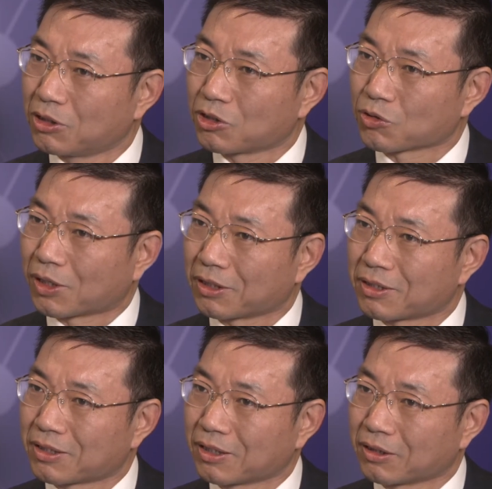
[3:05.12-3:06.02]
So I
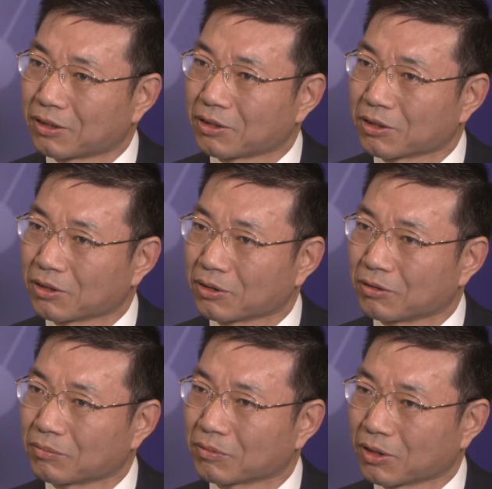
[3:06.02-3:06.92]
think uh,
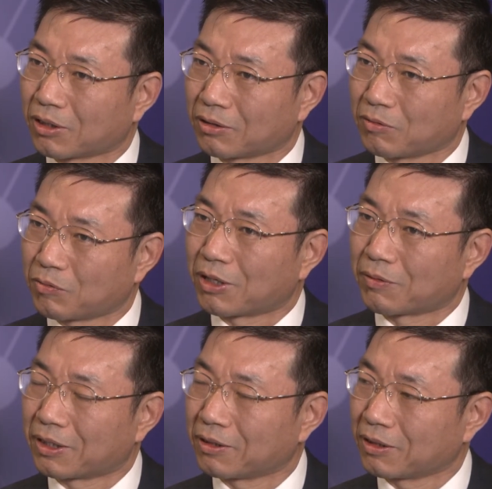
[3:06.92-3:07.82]

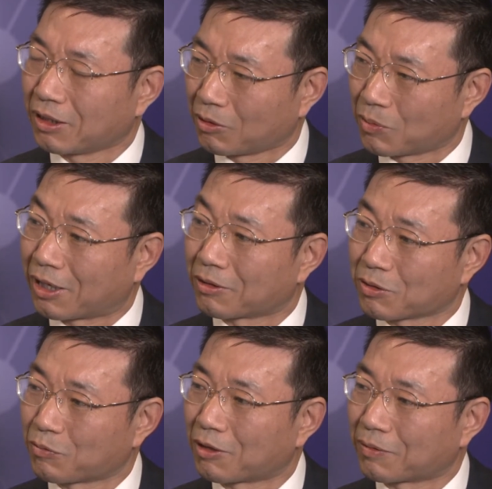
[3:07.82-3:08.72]
very, we are
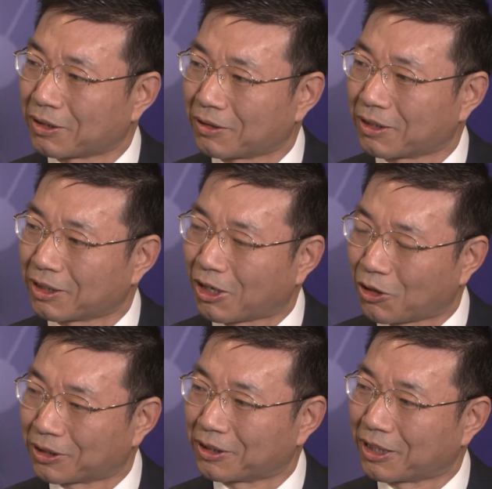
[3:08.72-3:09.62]
the very
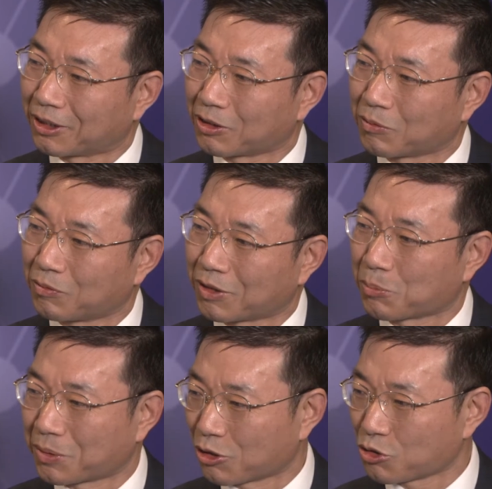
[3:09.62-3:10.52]
honor and very
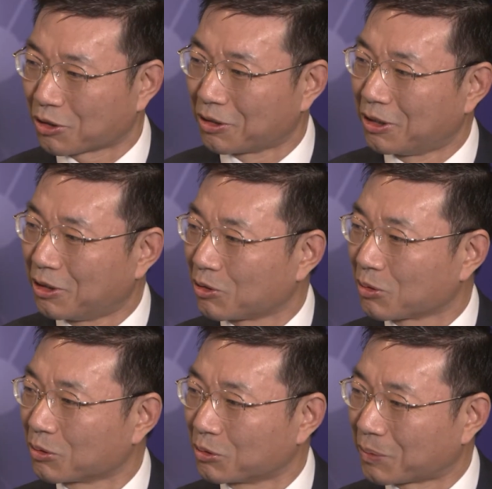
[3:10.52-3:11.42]
pleasure
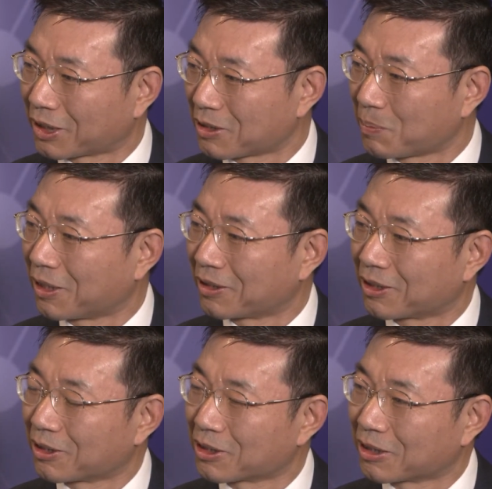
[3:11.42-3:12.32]
to participate in
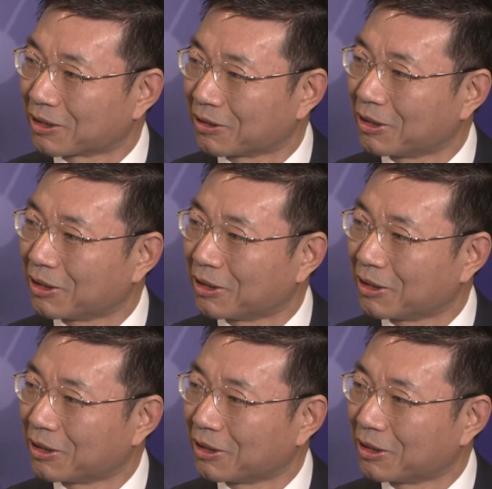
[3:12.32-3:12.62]
this uh,